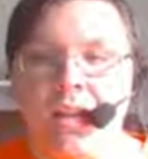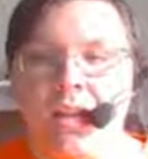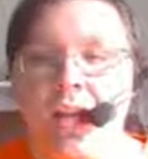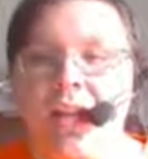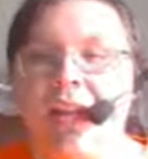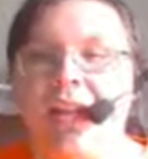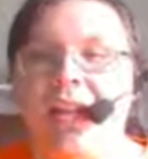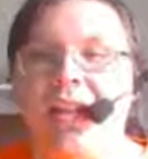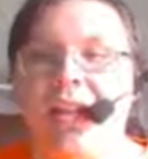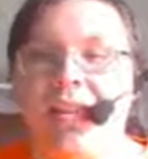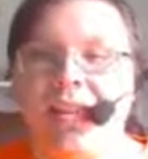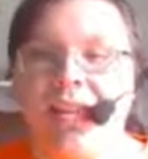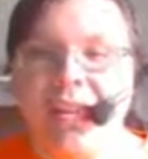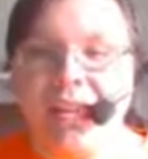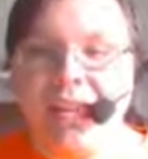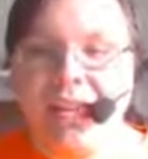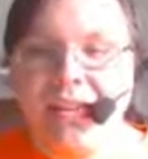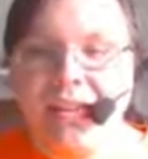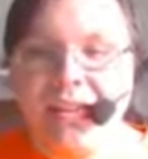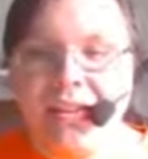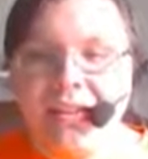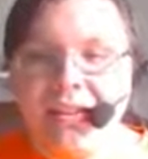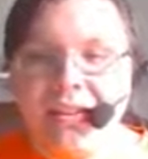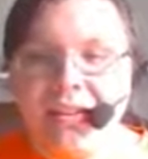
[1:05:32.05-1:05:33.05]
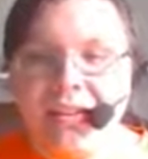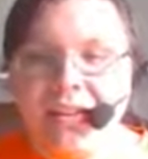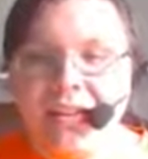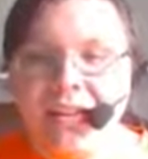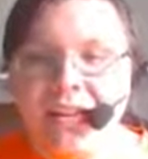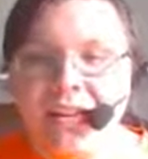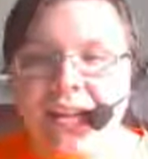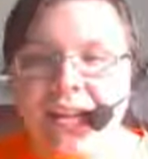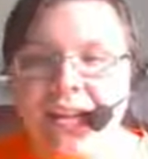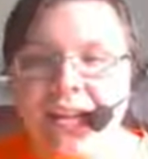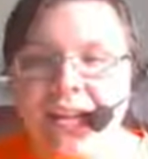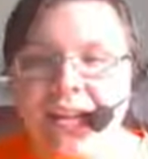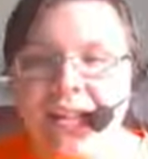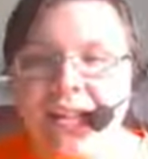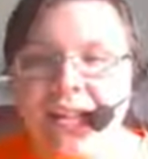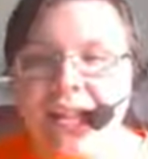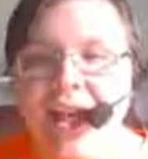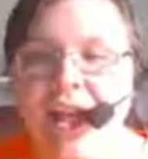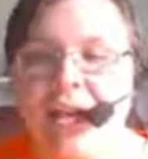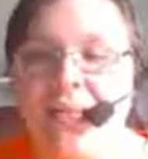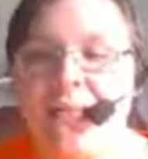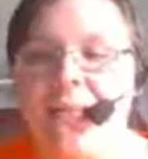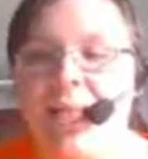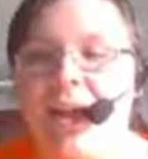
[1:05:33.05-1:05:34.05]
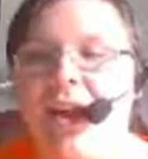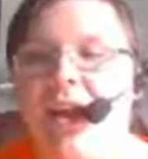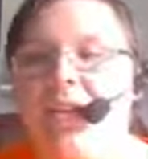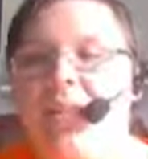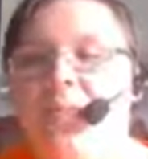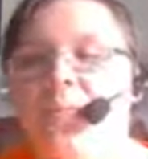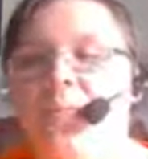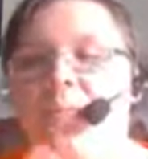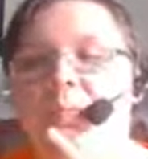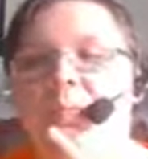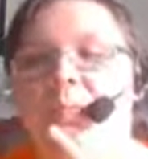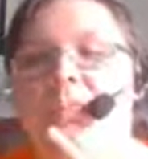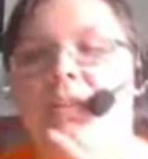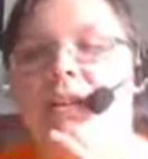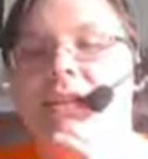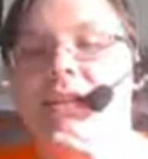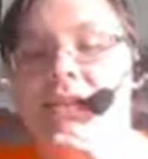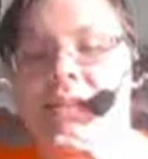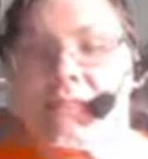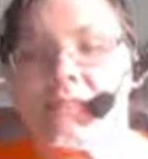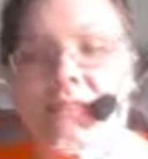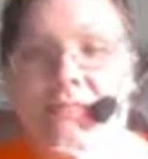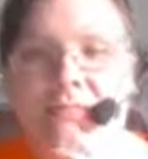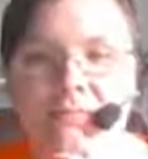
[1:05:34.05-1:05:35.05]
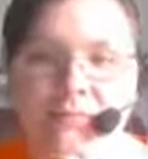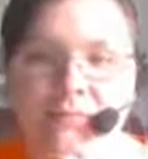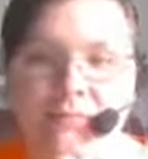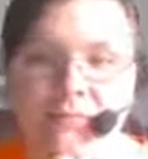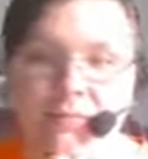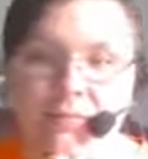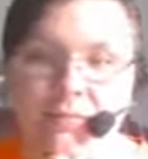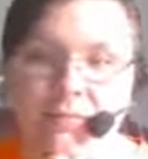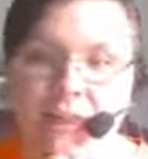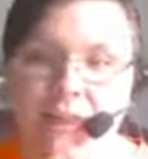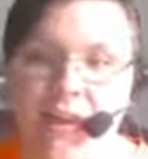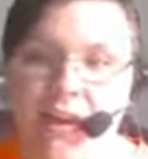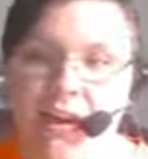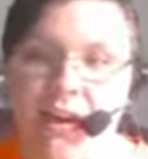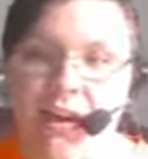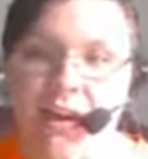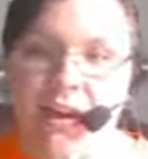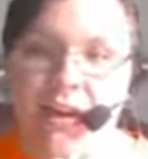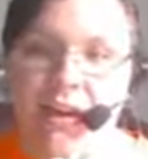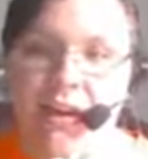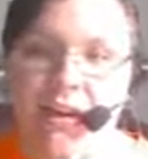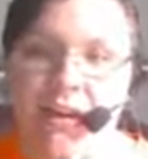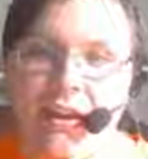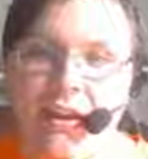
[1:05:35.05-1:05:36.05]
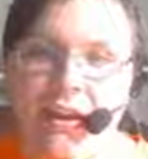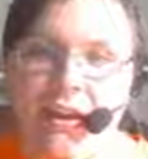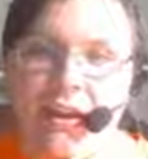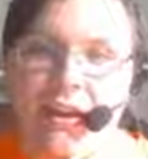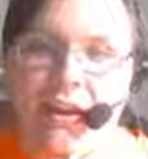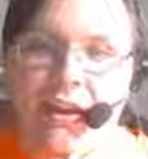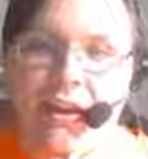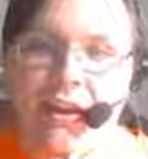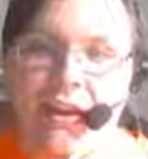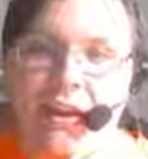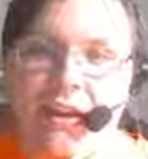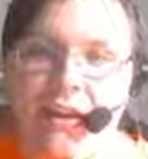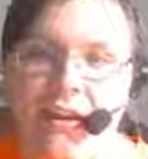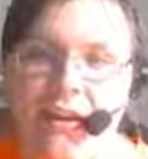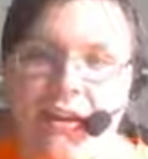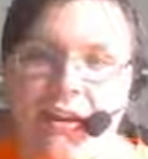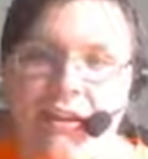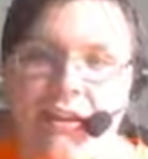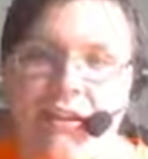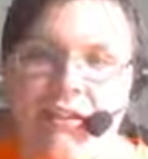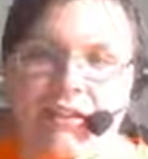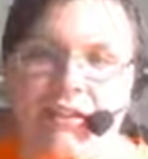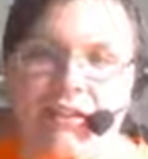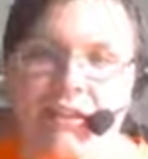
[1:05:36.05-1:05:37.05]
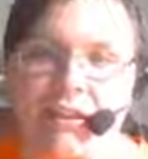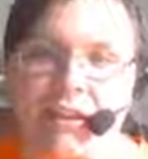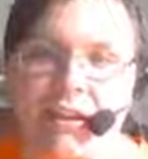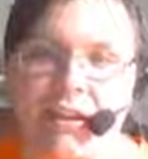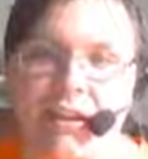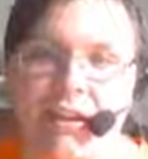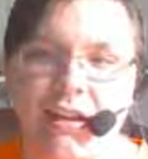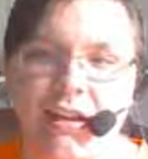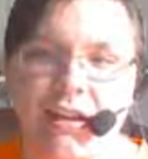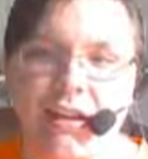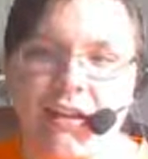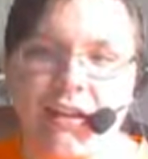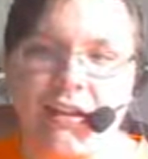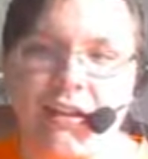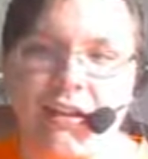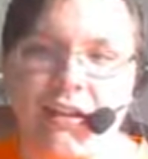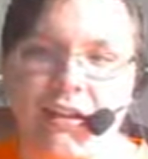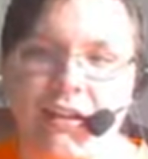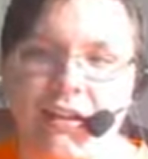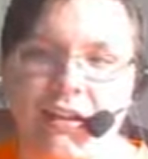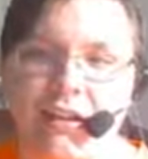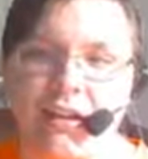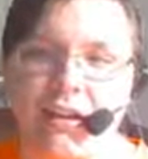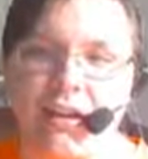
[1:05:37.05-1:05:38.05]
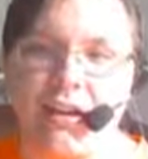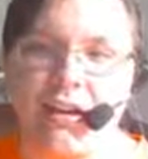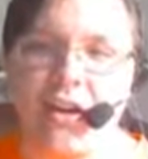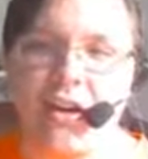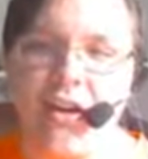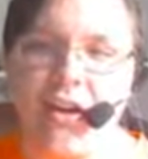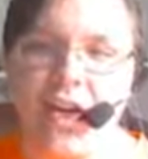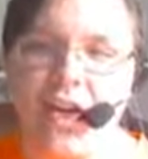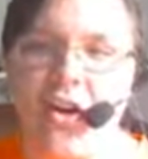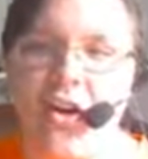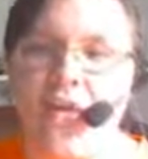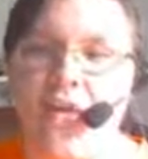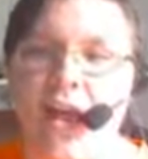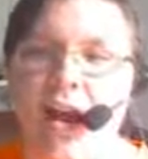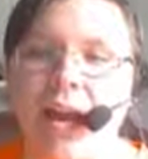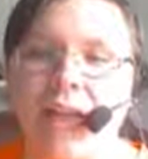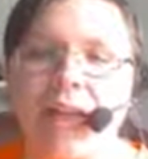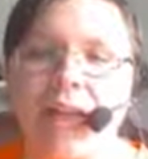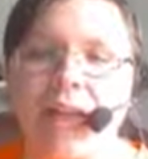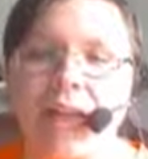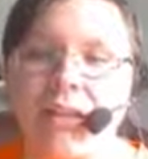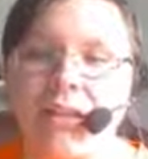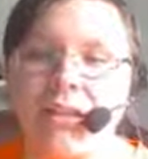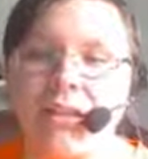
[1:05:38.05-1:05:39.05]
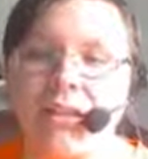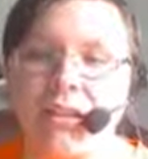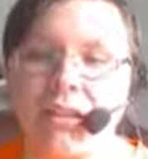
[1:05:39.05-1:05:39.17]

Hey, lead? That man with Miss May. He's the key. Oh, I get it.